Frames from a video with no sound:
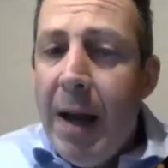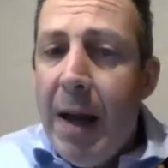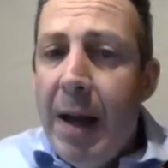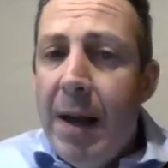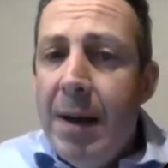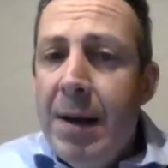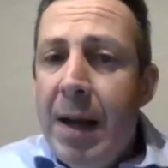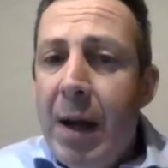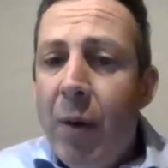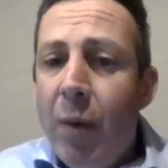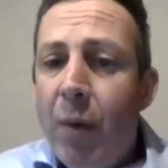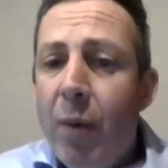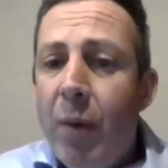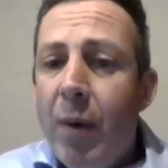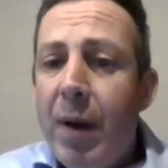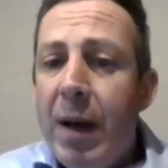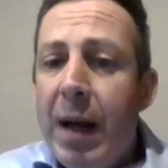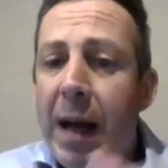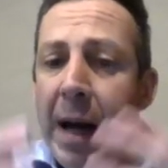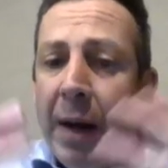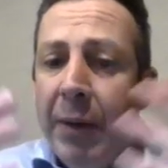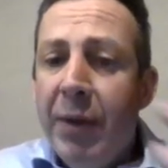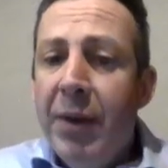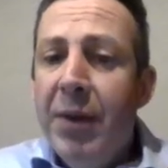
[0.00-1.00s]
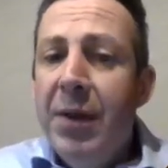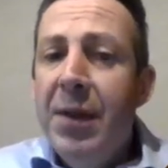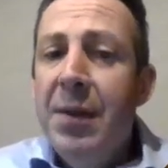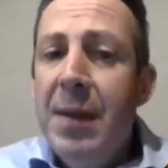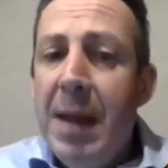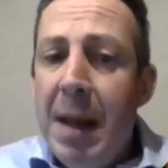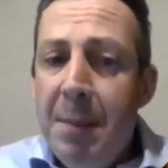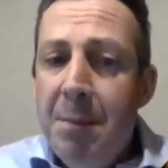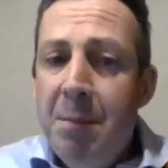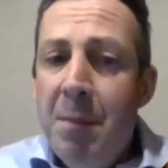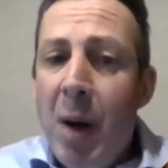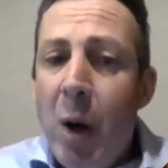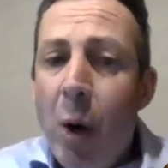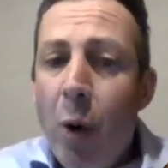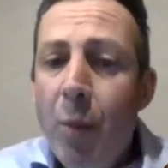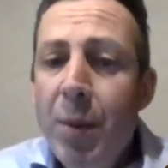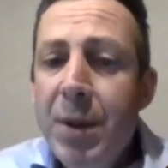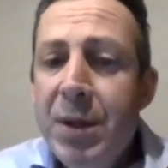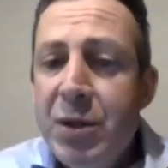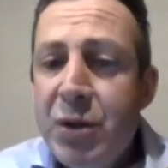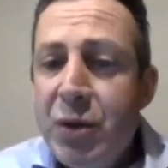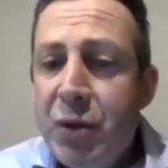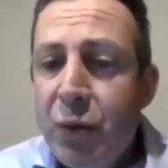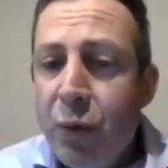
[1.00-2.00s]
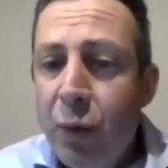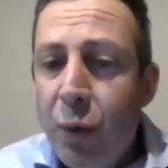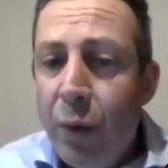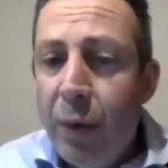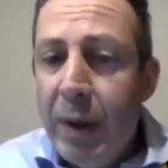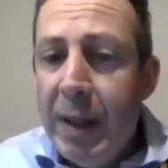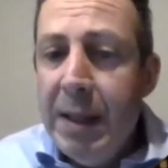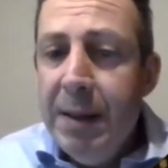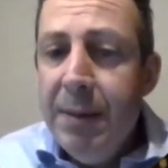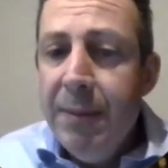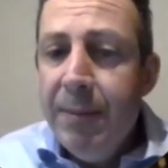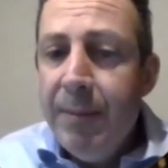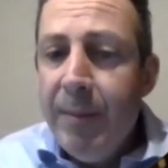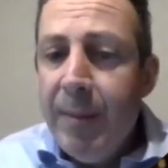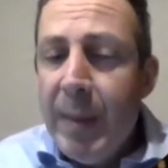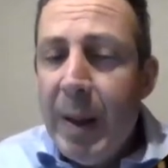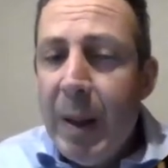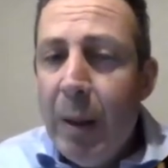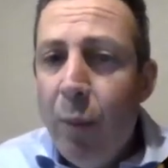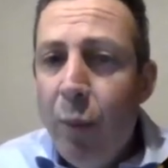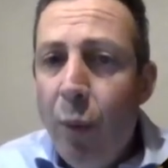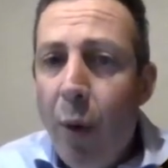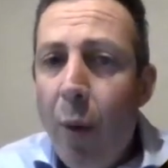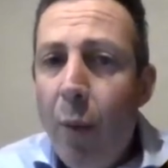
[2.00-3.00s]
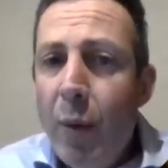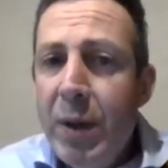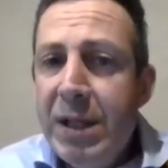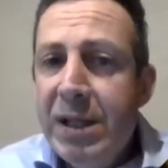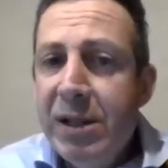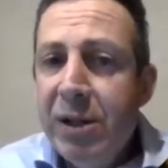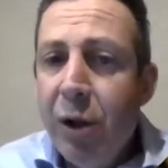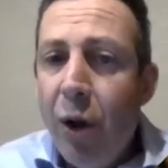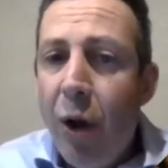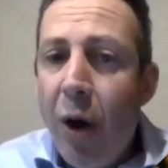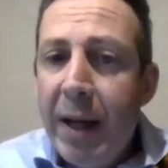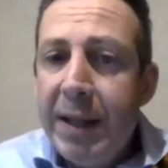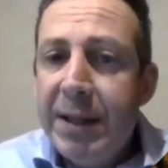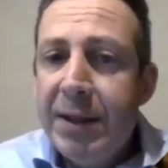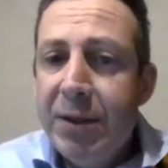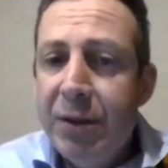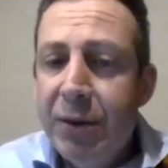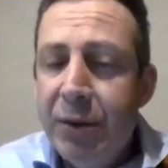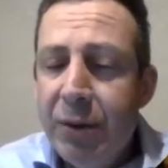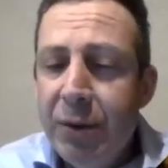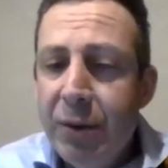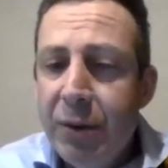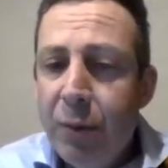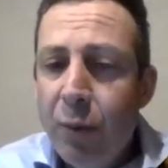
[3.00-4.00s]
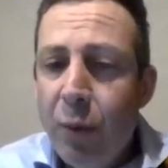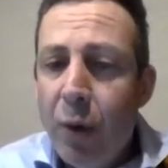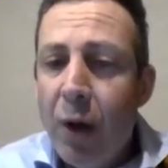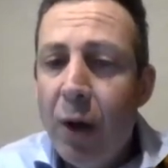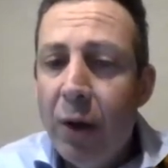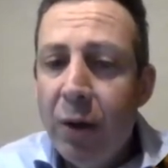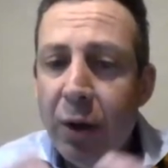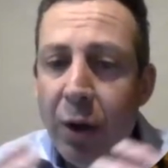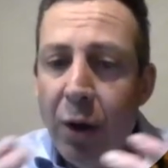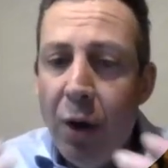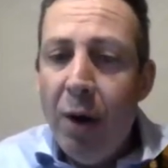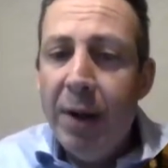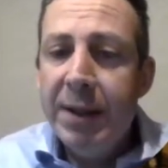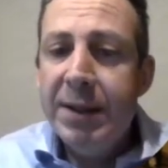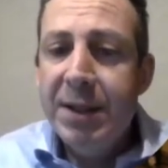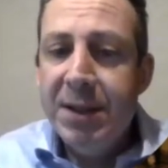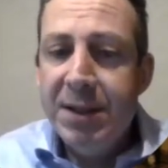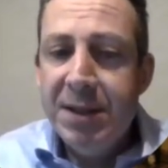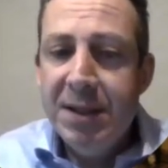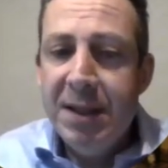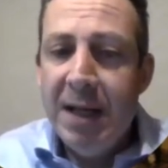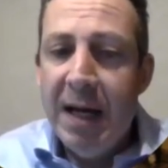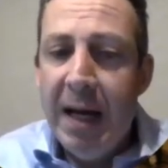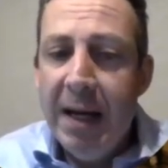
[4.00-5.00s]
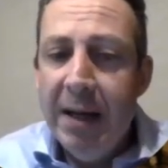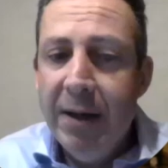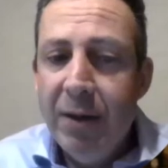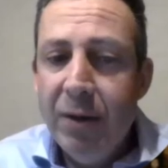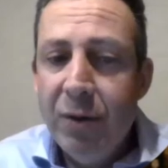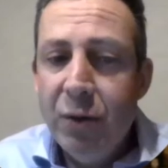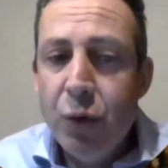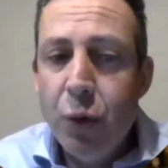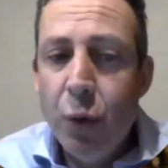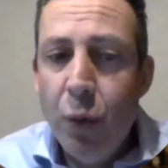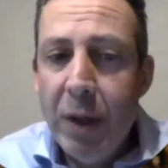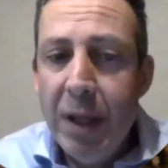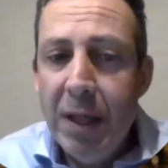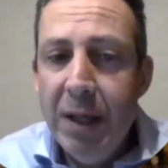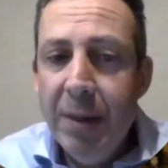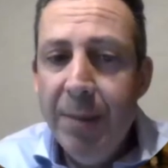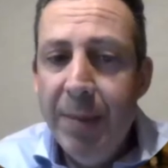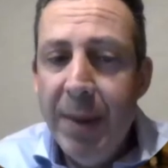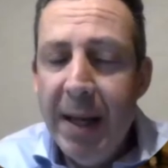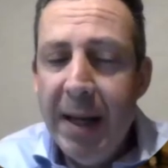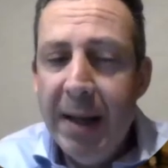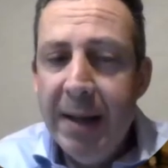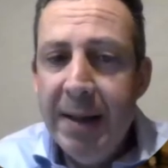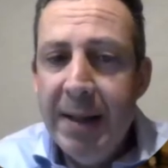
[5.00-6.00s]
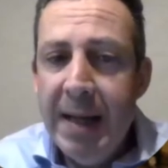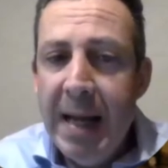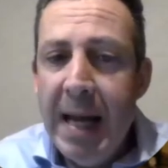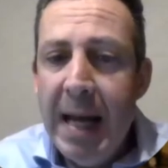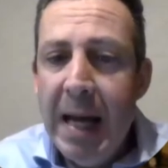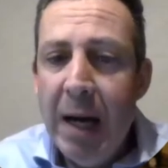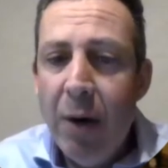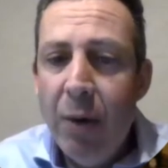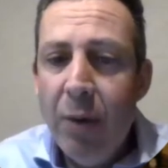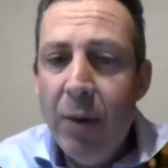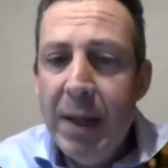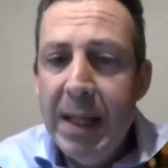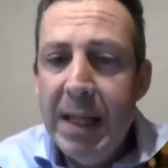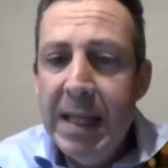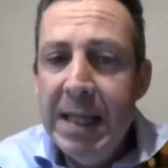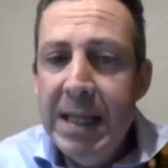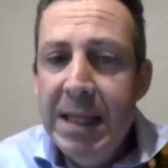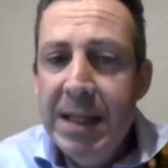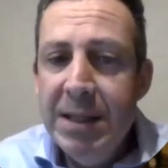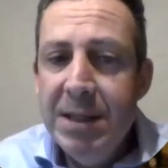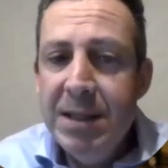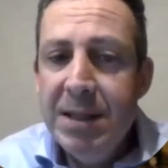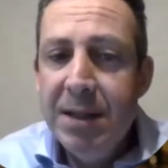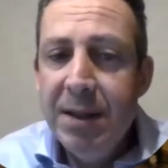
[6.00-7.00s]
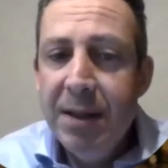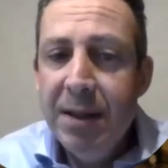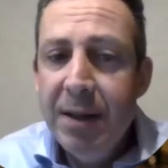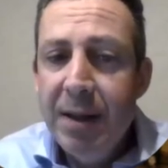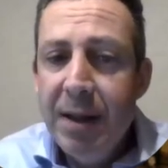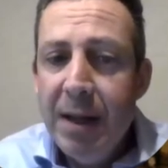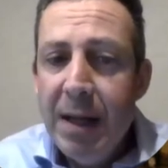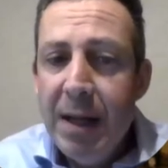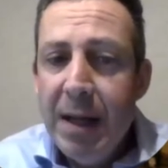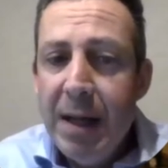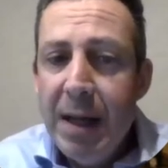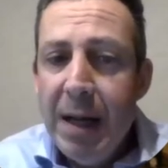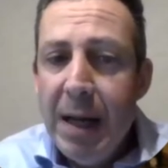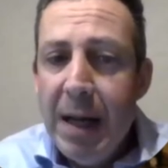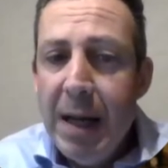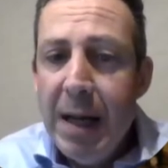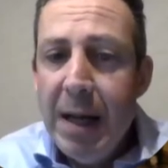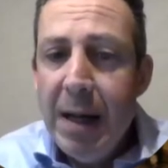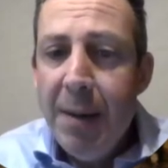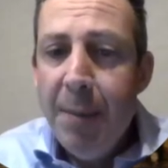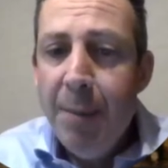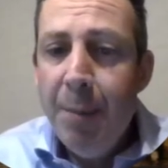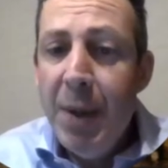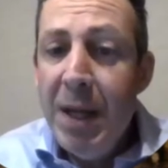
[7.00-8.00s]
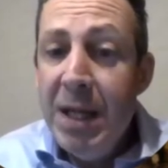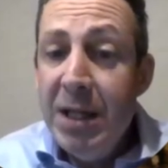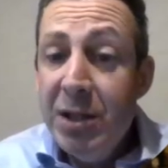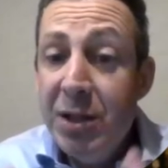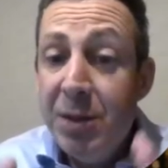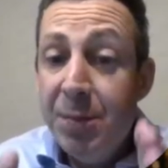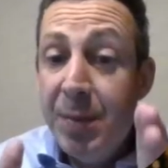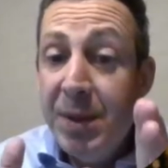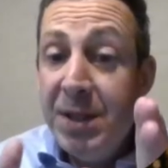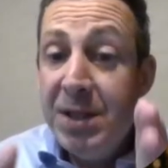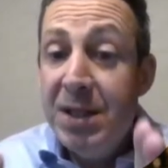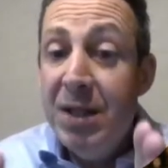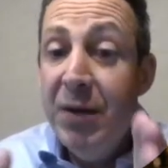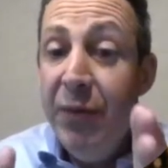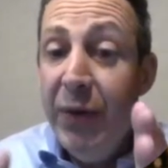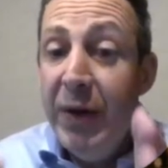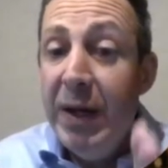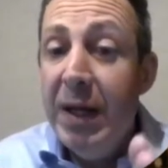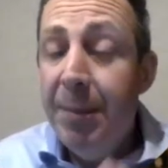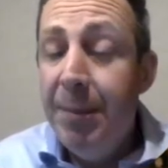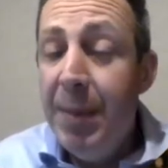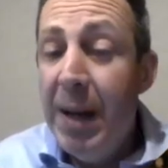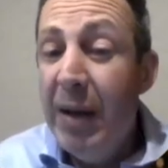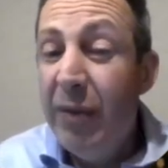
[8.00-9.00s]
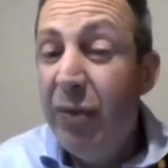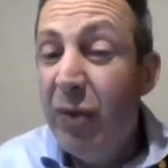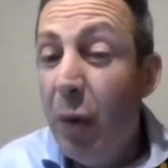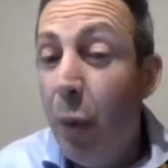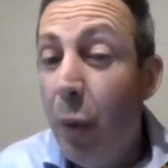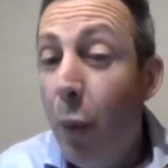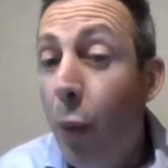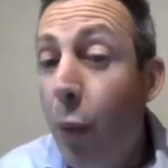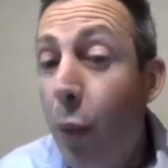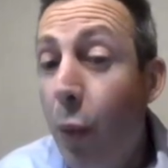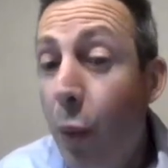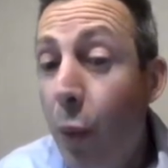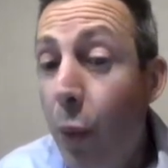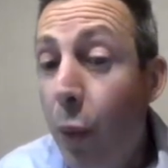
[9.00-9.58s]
Now, other than that Melbourne story, what I'd like to start talking about now is being specific about the